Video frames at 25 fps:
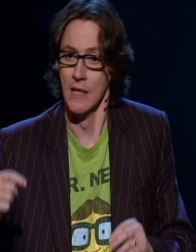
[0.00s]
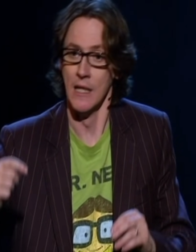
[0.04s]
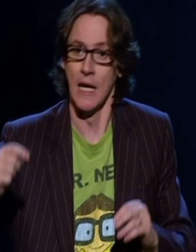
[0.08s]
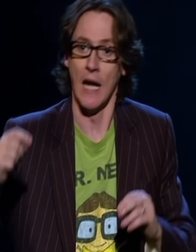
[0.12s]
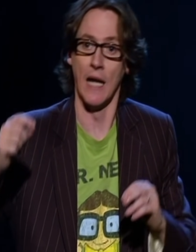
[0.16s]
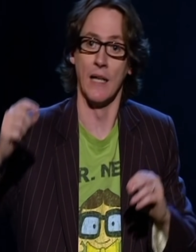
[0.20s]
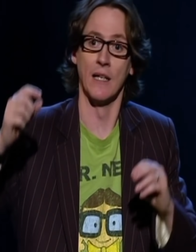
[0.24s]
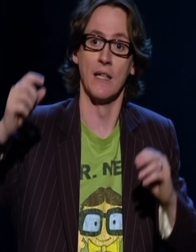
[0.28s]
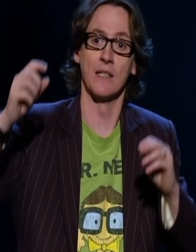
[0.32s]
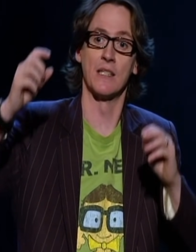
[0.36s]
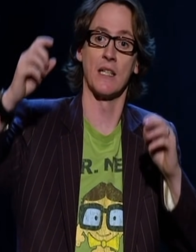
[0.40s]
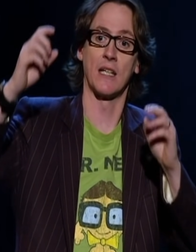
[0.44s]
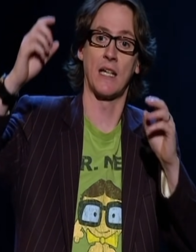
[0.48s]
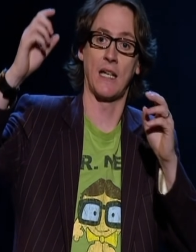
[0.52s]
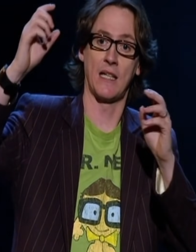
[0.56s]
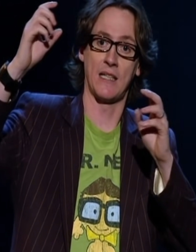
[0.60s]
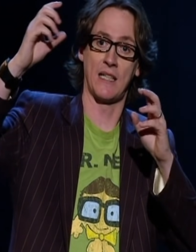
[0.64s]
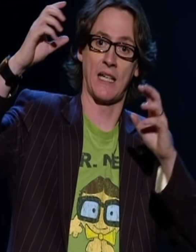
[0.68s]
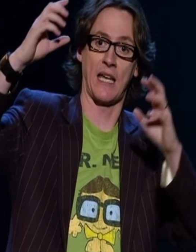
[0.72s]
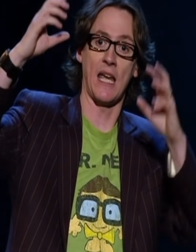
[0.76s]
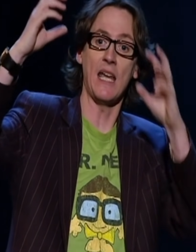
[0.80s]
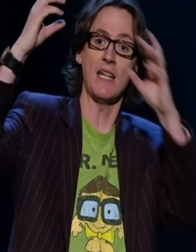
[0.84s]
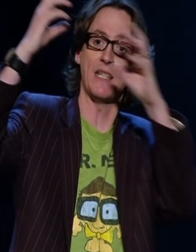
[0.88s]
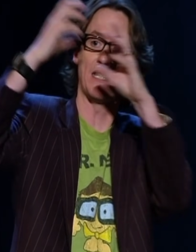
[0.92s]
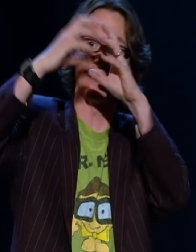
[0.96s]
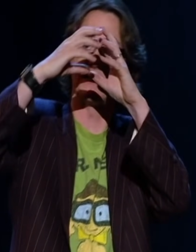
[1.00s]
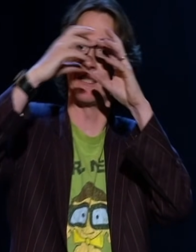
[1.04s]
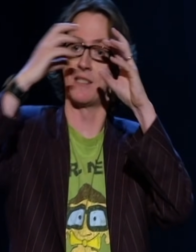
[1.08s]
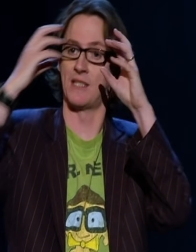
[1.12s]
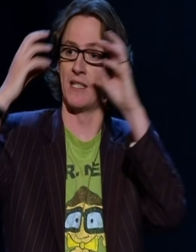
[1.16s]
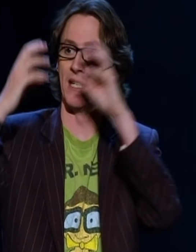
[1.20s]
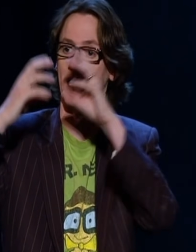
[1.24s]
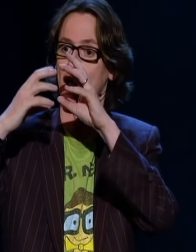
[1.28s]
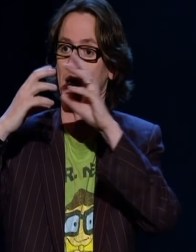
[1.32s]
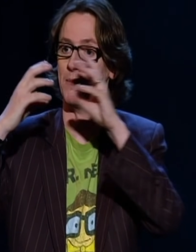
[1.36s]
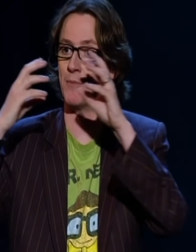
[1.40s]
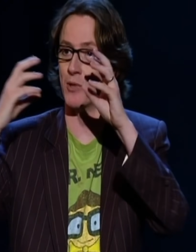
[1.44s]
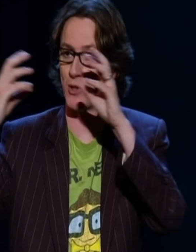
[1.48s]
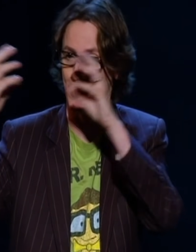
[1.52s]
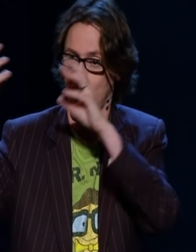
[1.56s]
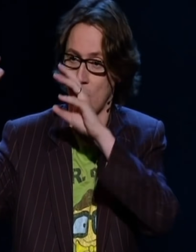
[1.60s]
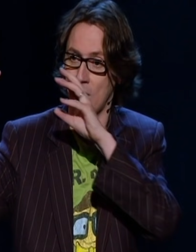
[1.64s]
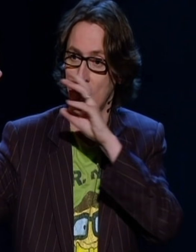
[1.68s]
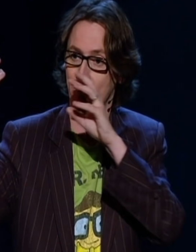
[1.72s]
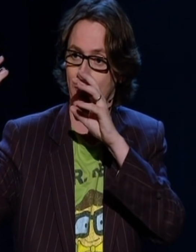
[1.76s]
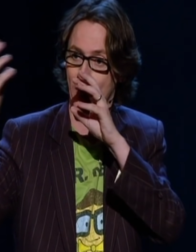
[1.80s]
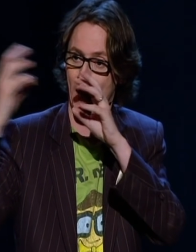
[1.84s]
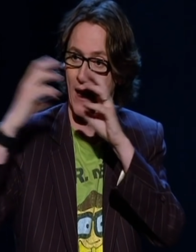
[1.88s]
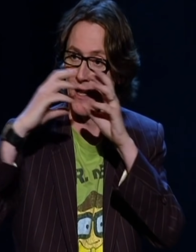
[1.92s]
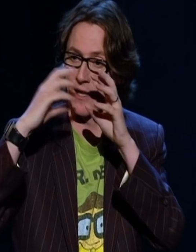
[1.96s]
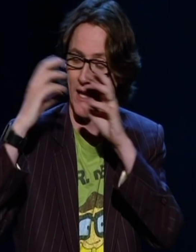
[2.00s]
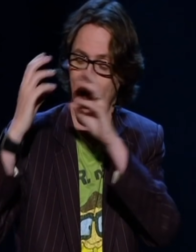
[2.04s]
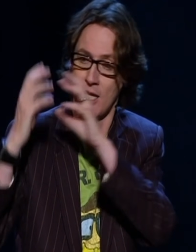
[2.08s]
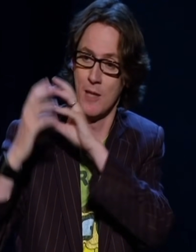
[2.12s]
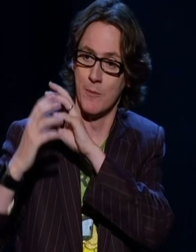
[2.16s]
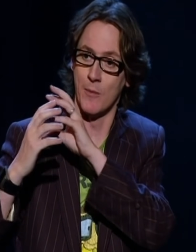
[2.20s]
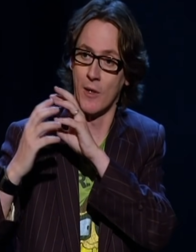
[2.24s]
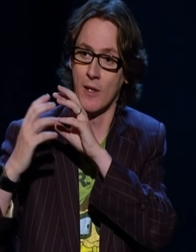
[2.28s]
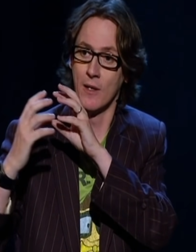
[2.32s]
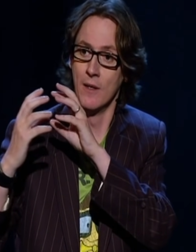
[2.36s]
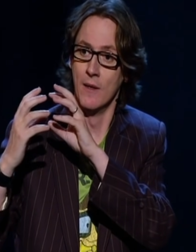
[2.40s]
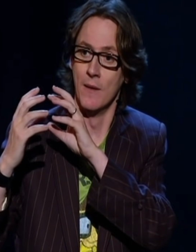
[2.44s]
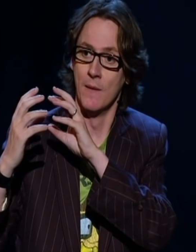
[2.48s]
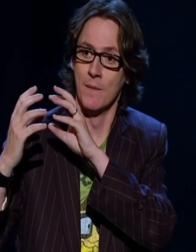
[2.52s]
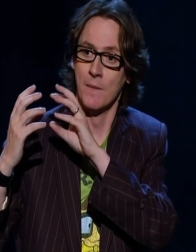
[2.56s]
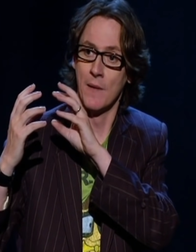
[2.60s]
And there's a kiss scene between Val Kilmer